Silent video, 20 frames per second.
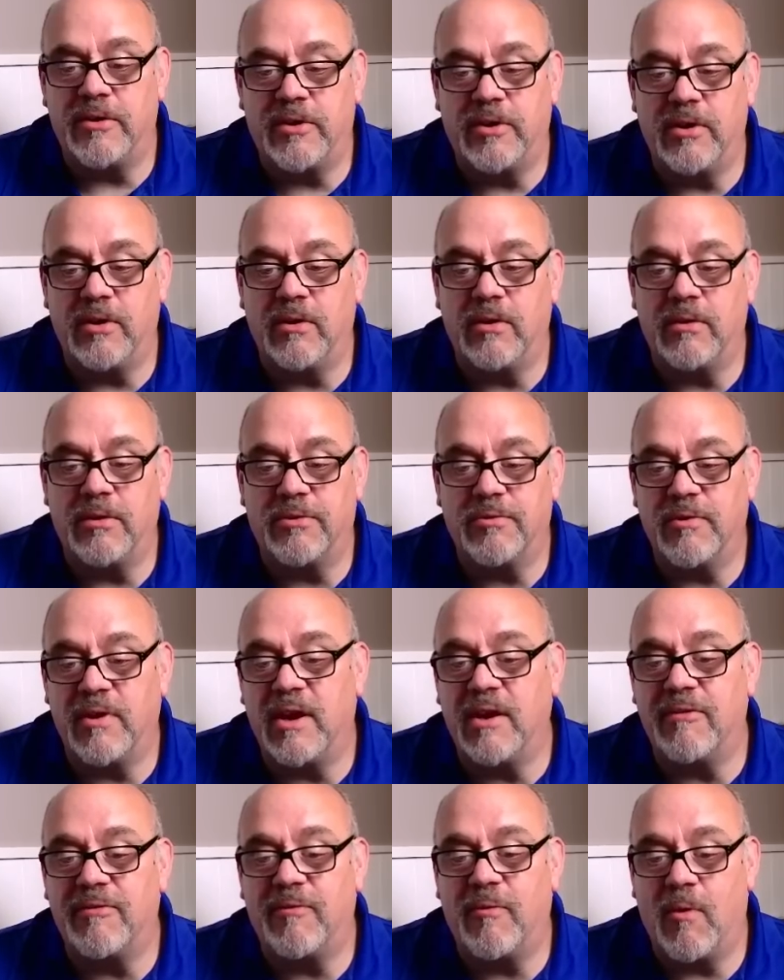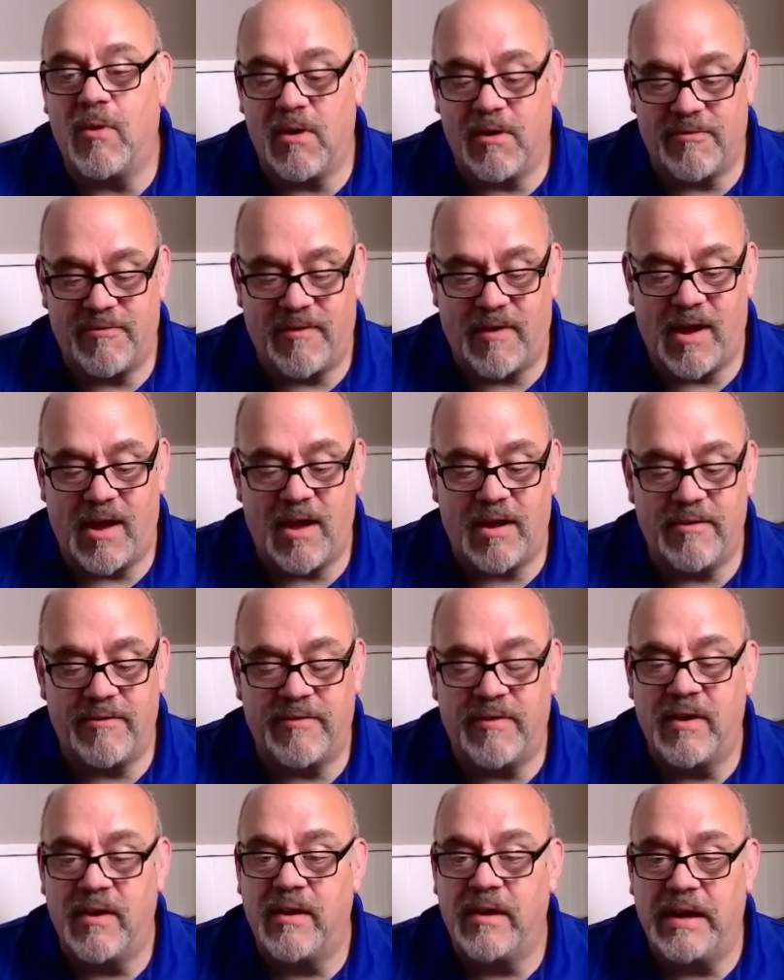two, three, four,
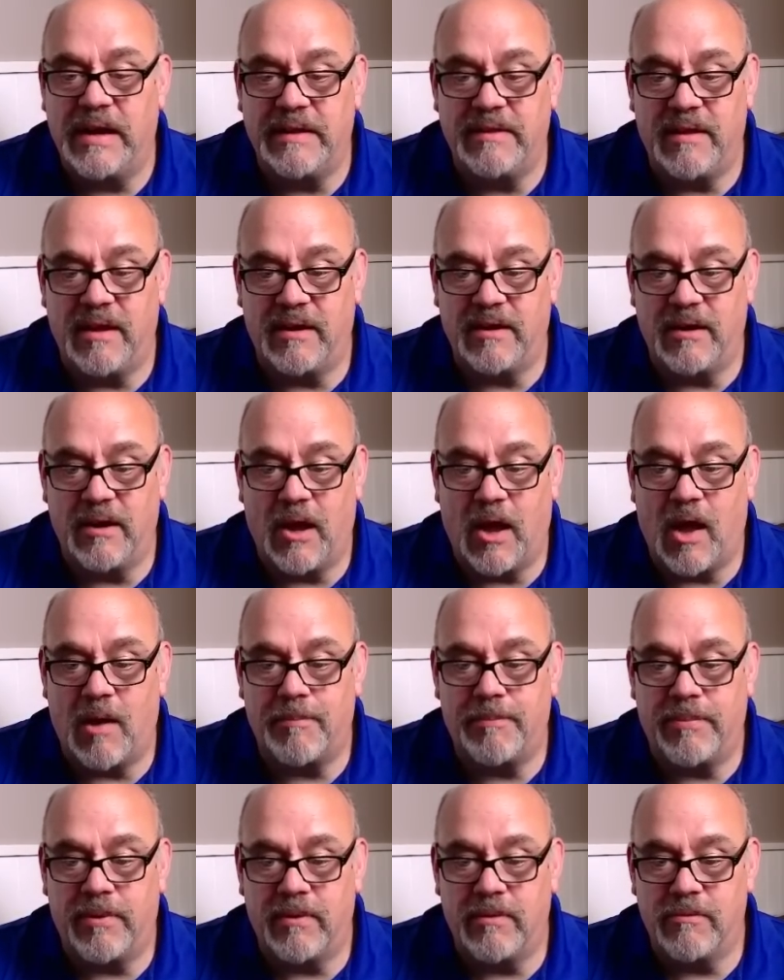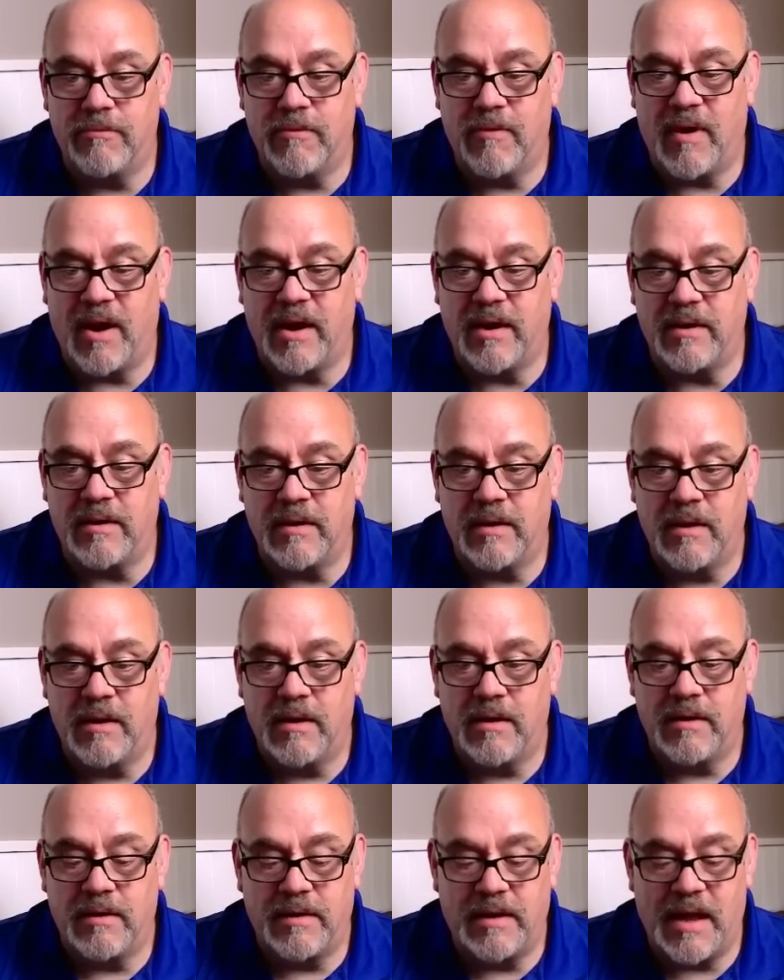five, and then up, right,
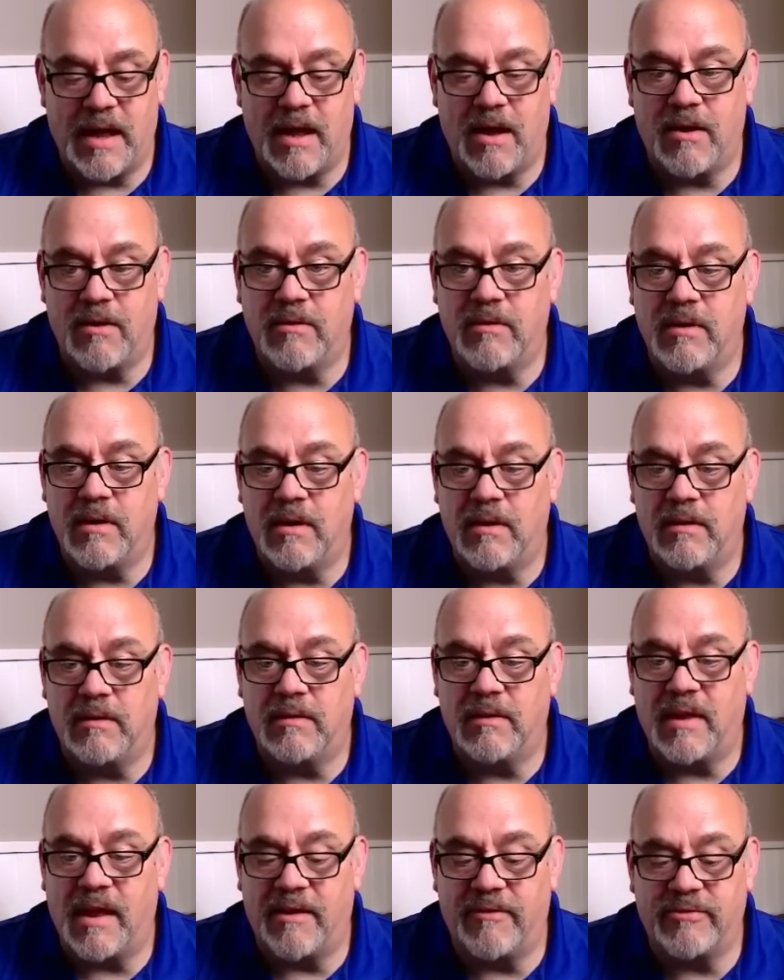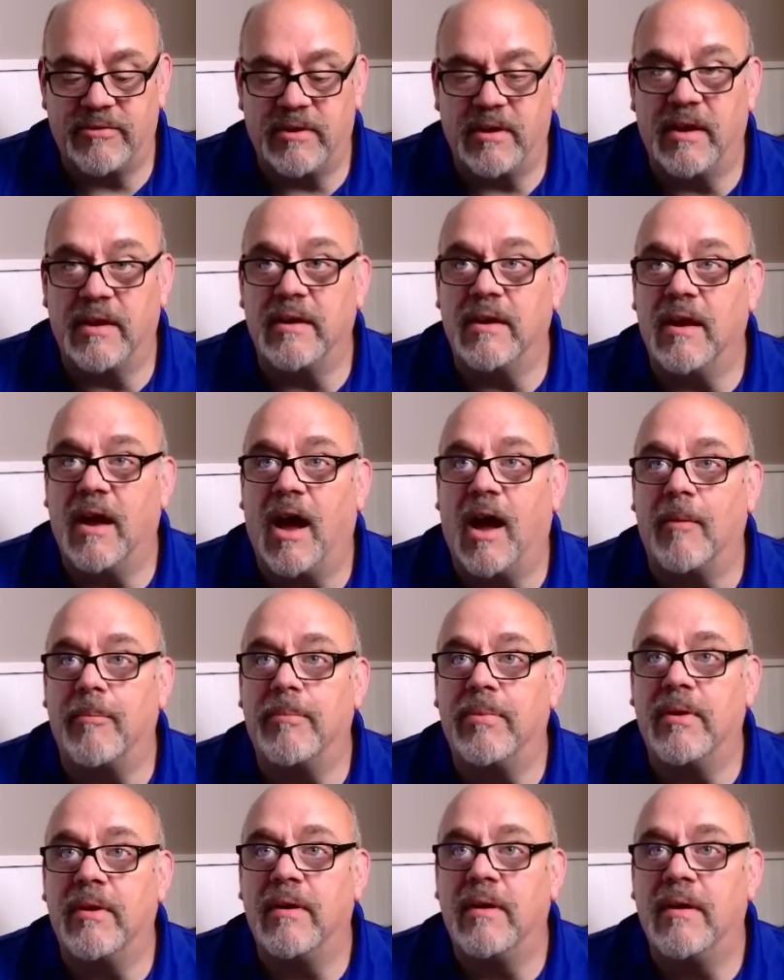down, left, and up.